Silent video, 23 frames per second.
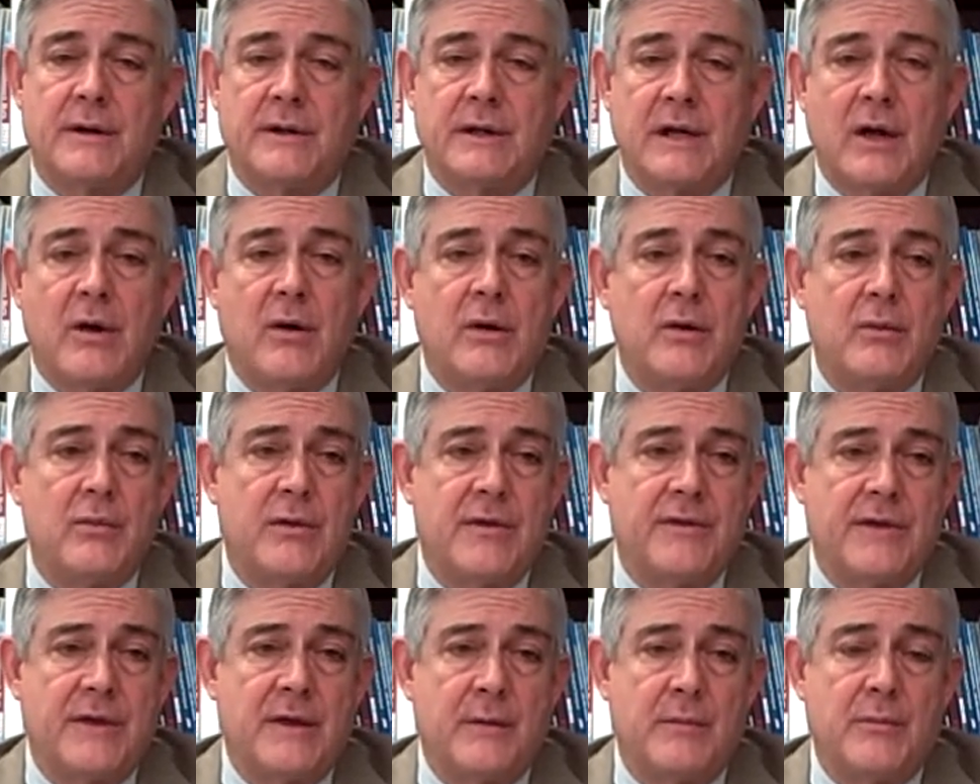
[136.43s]
carry
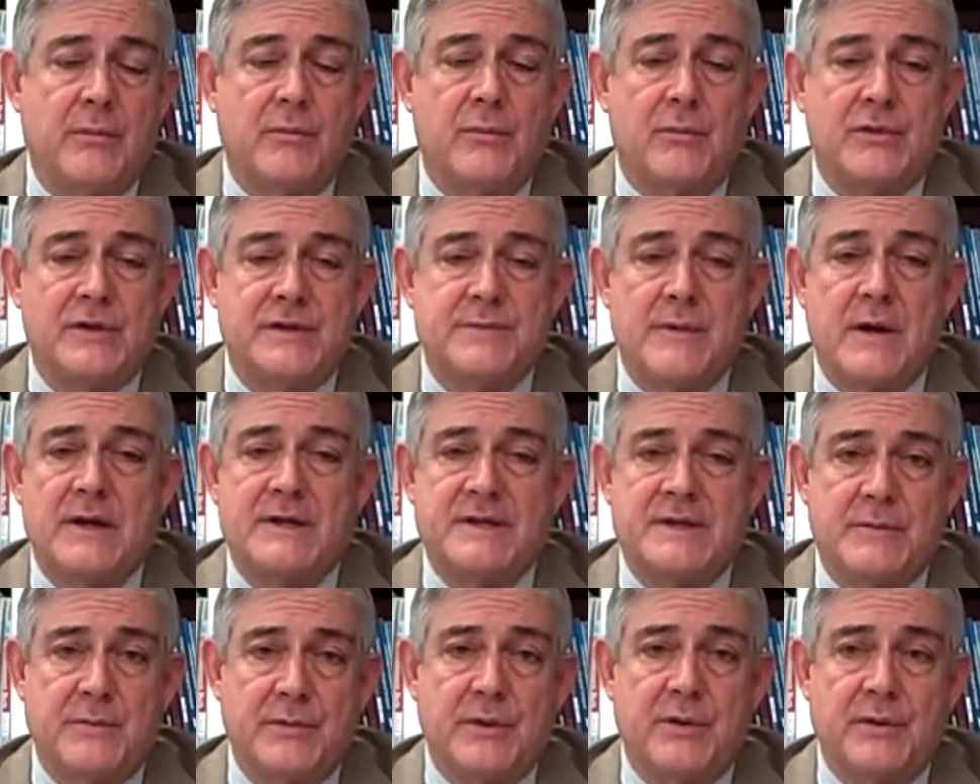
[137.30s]
with them
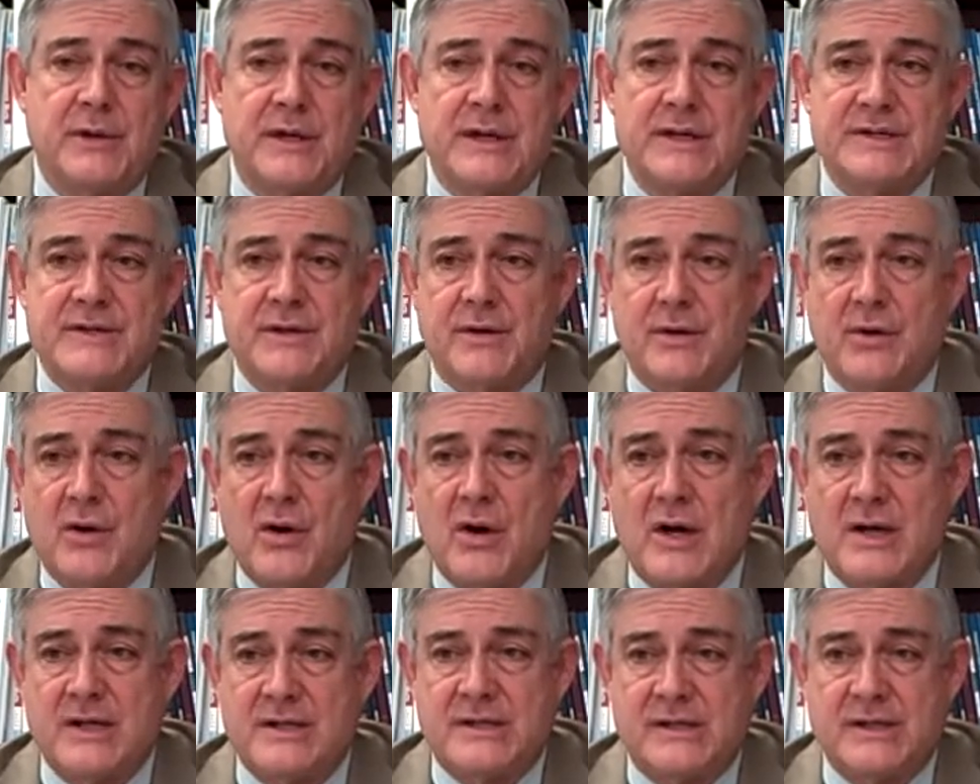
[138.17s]
responsibilities that are
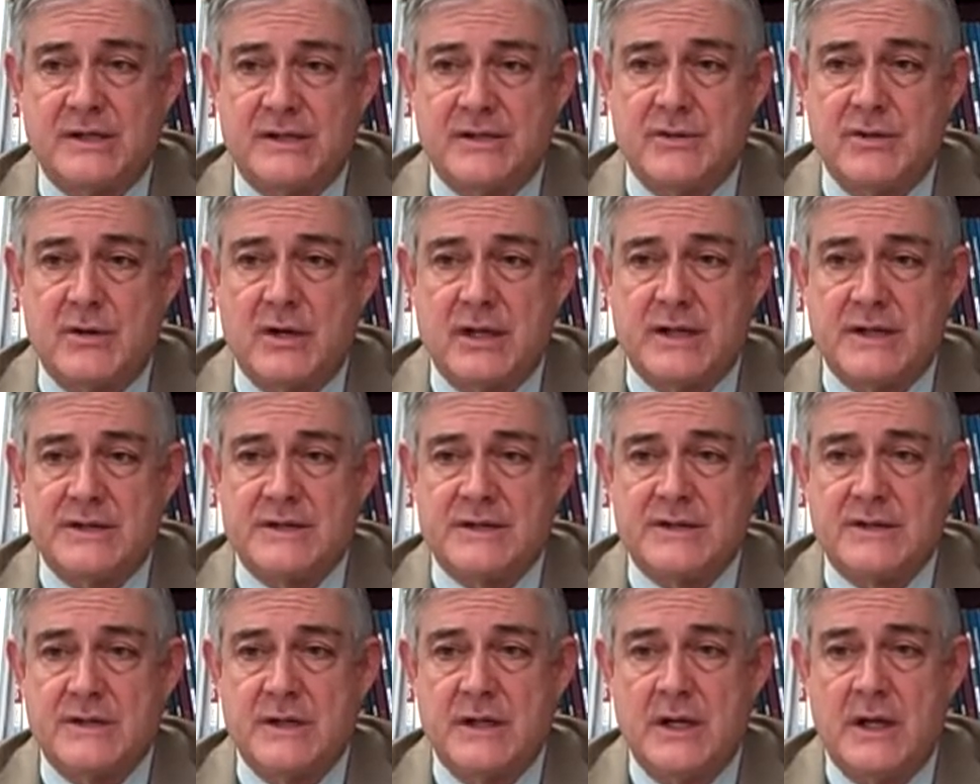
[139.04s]
costly to
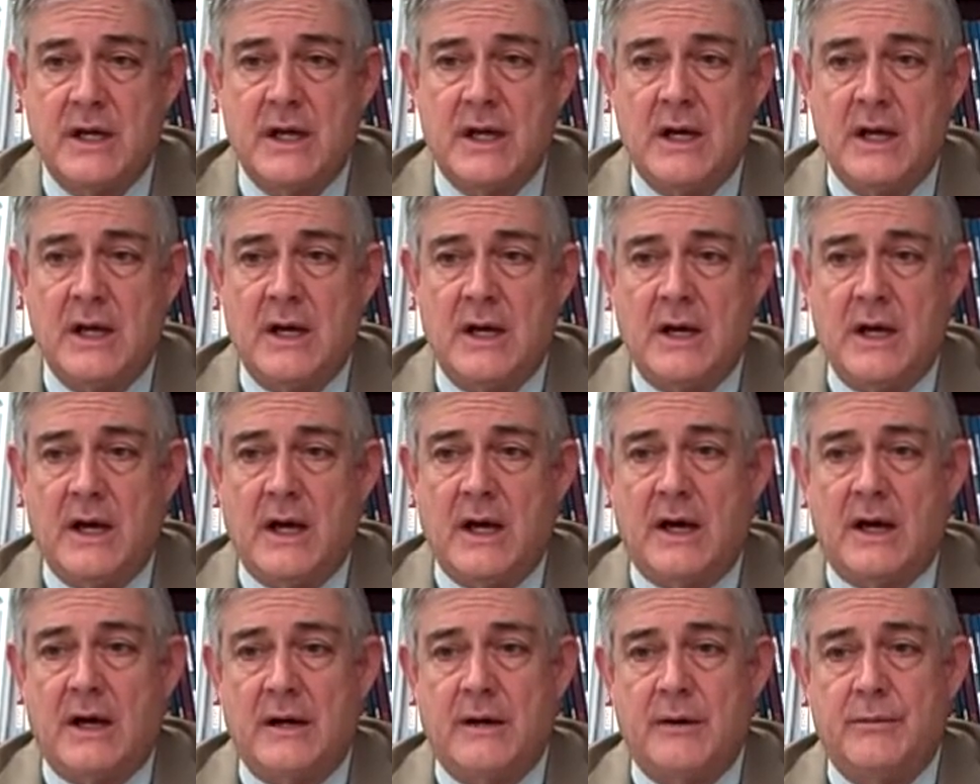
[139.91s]
us.
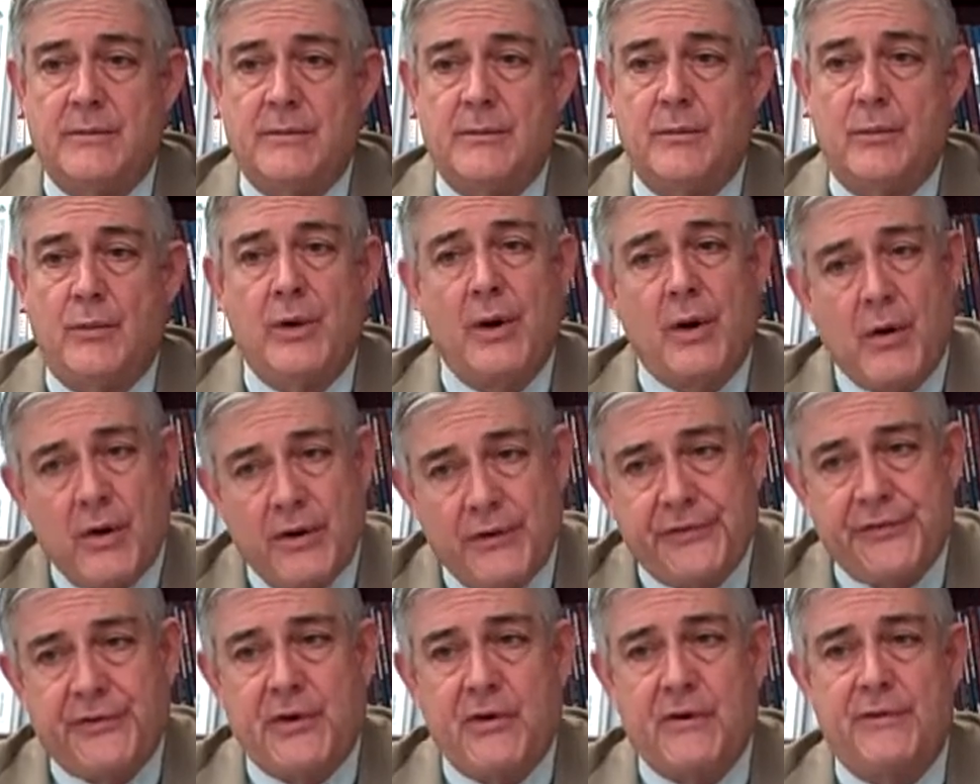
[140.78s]
We are
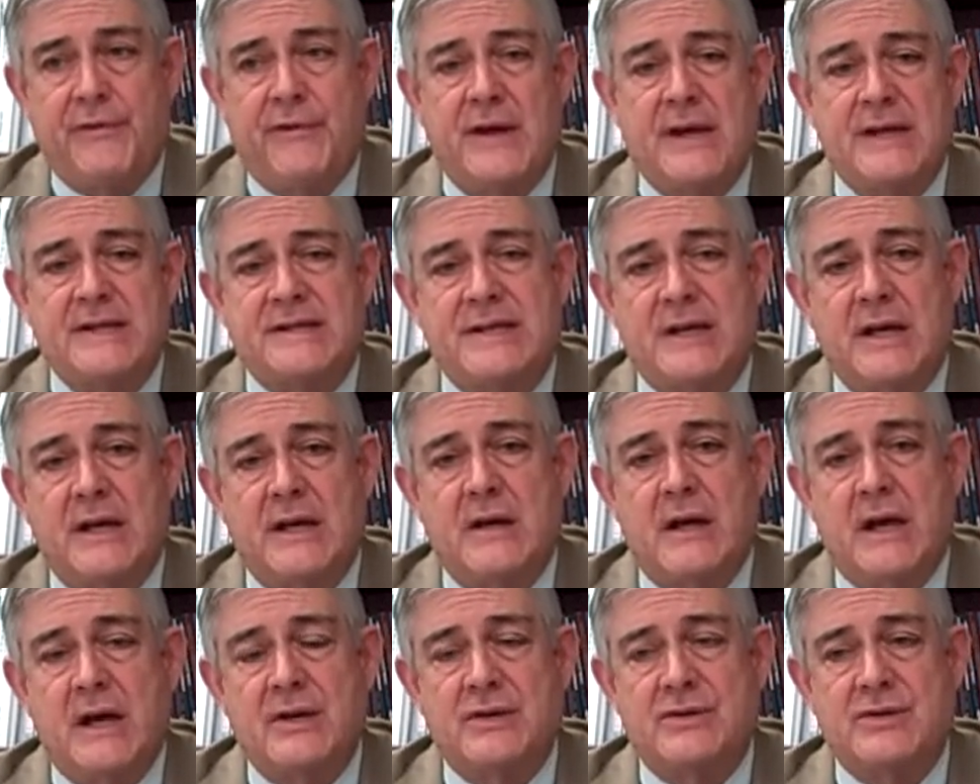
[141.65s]
also
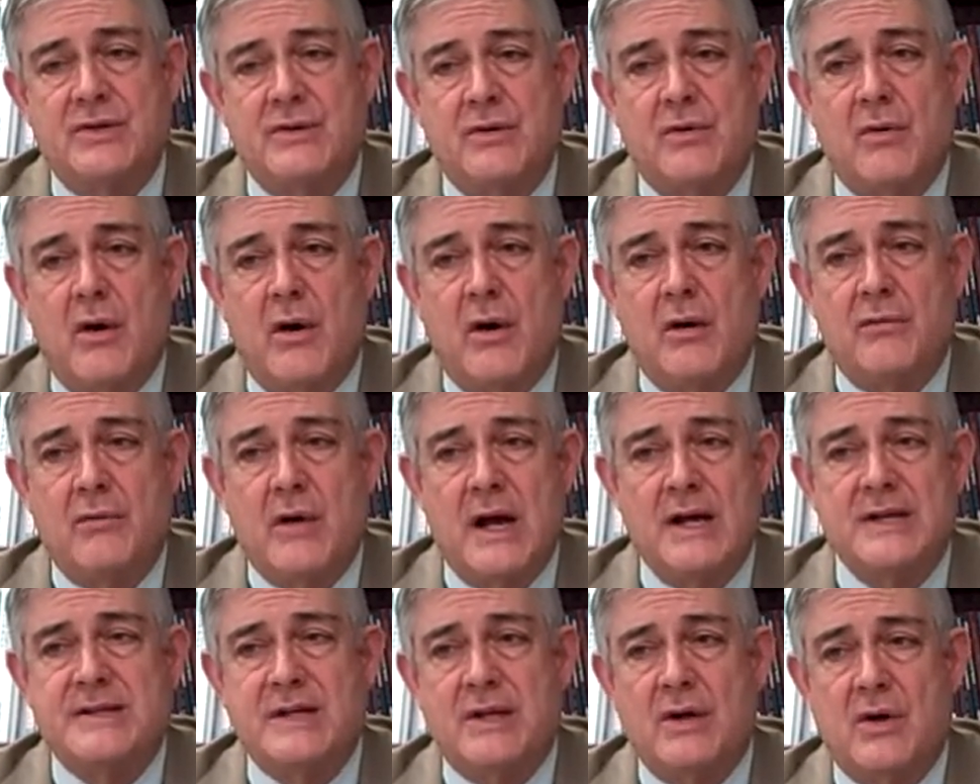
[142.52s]
facing, as you are,
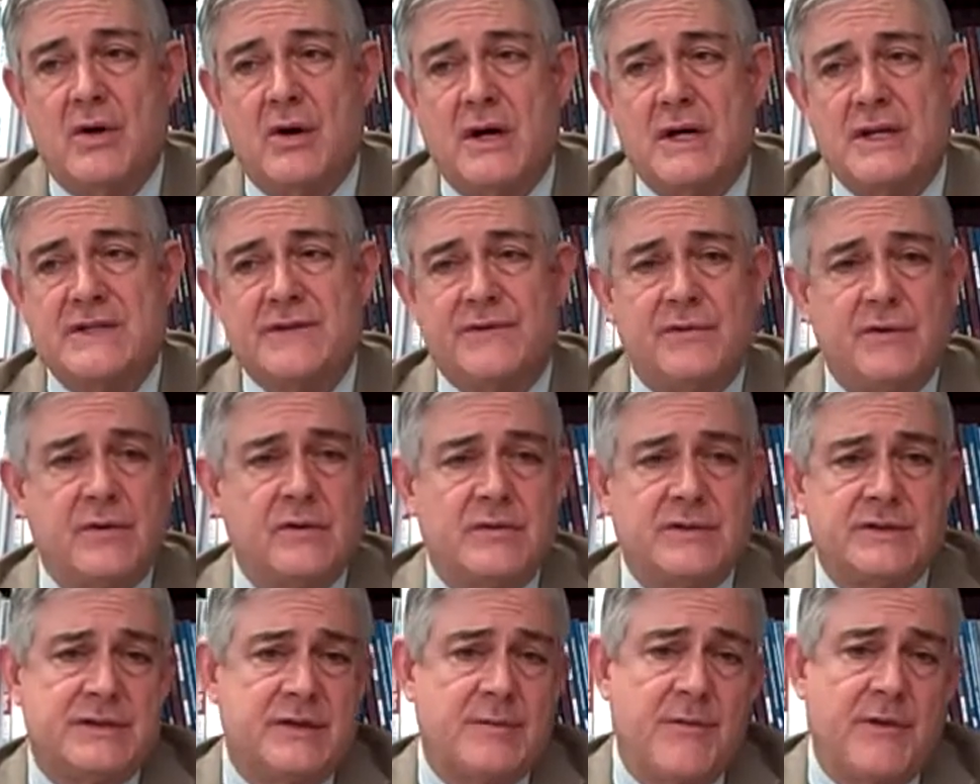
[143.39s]
rising costs
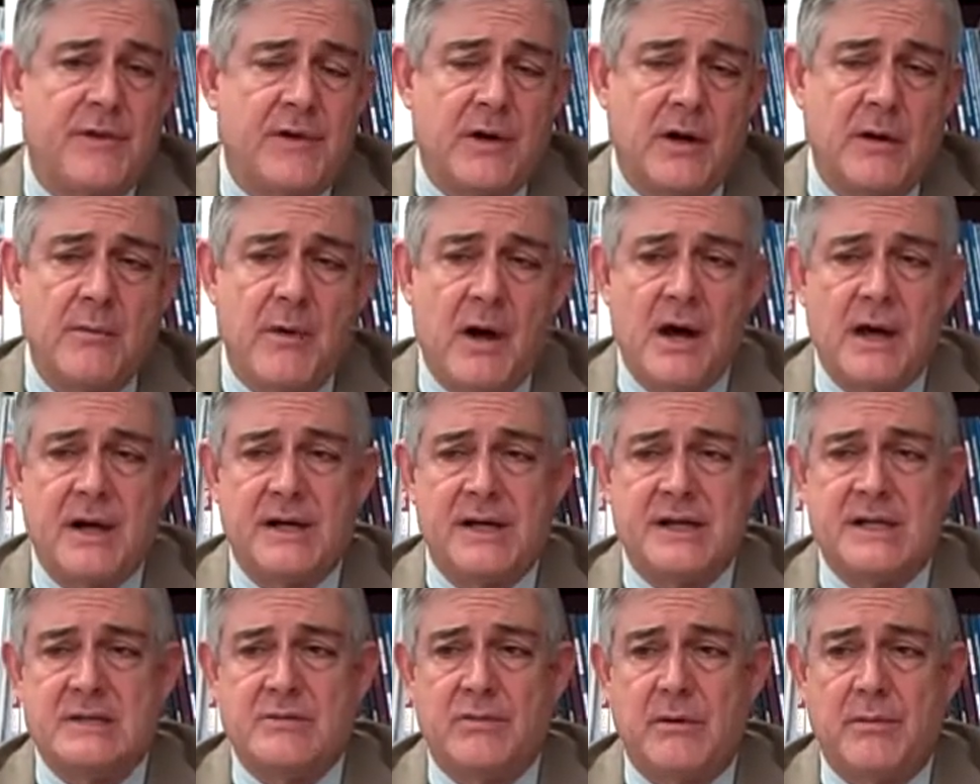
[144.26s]
for some of the
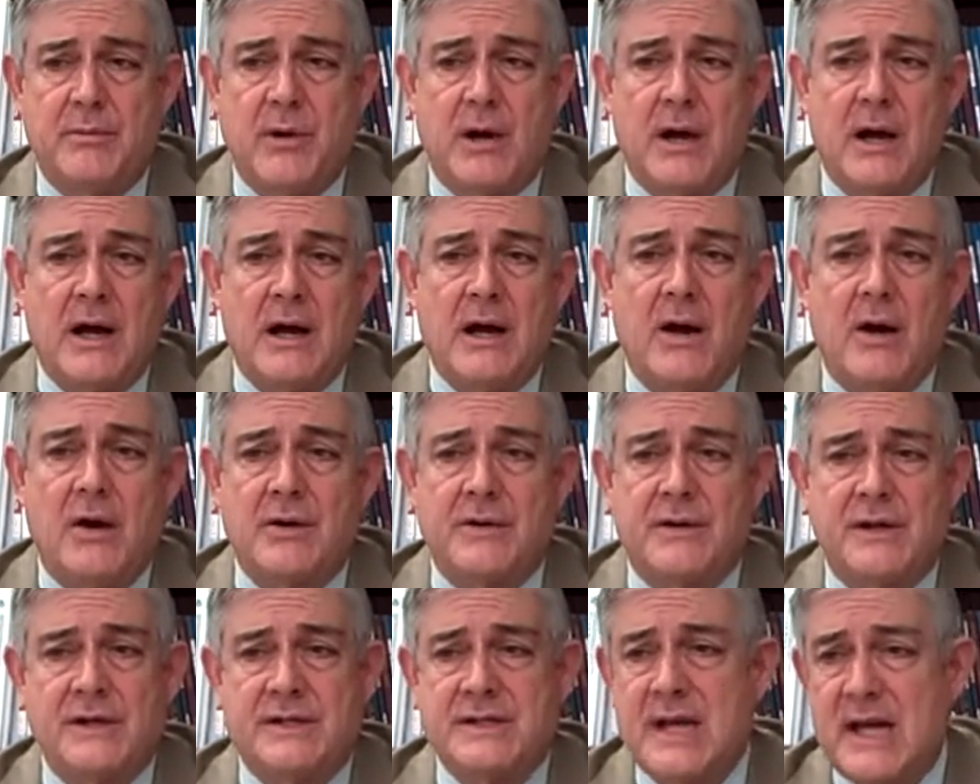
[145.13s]
commodities we buy,
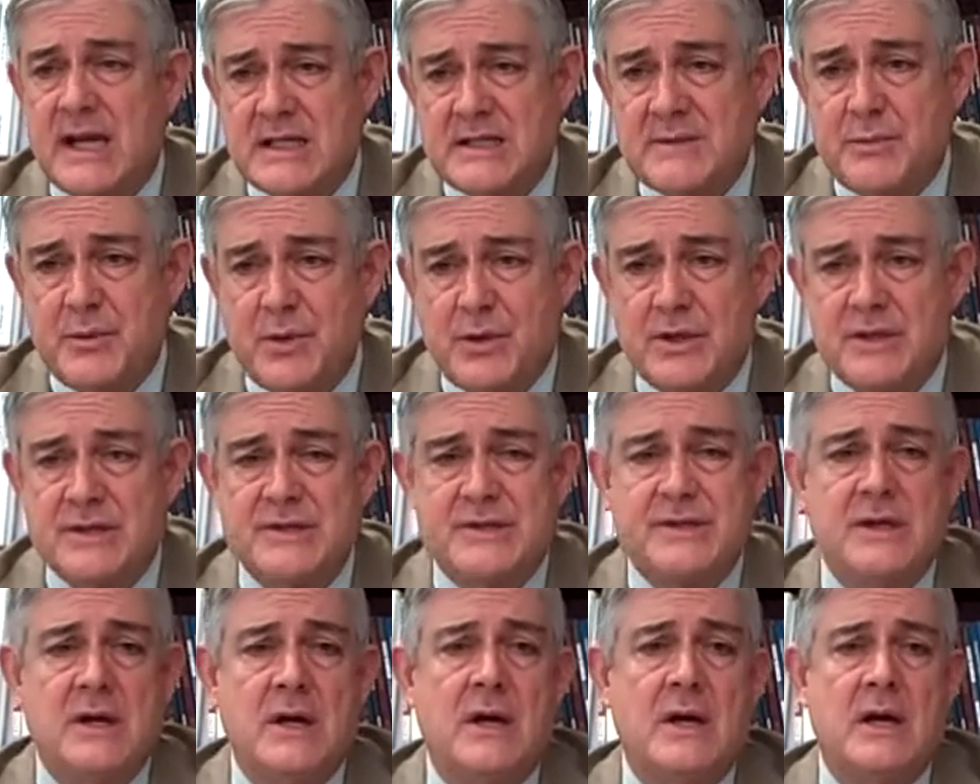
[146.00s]
the
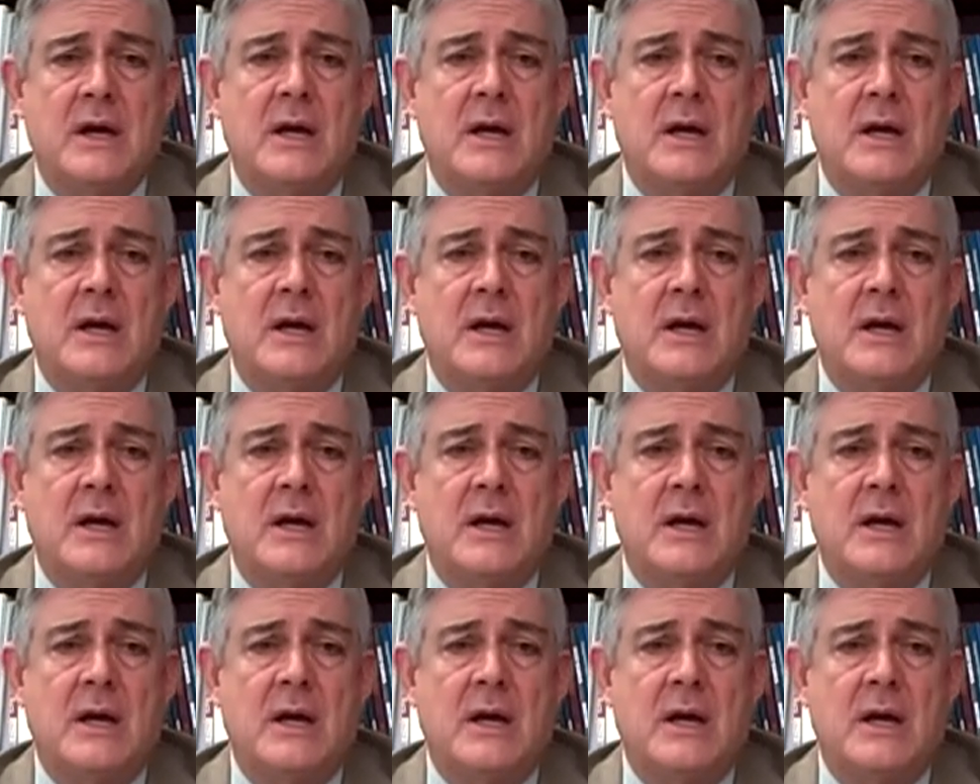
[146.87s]
textbooks,